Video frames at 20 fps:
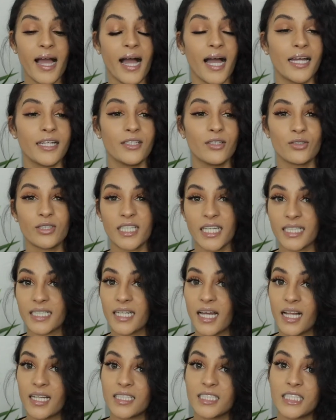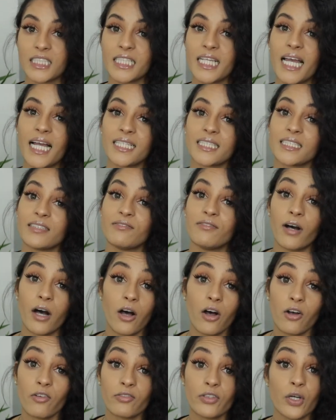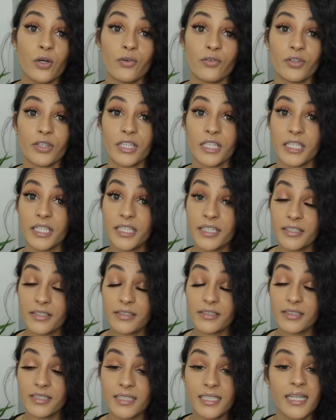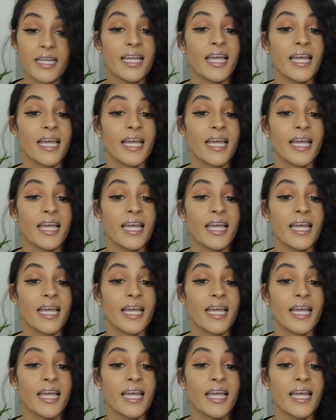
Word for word: I know technology has evolved over the years,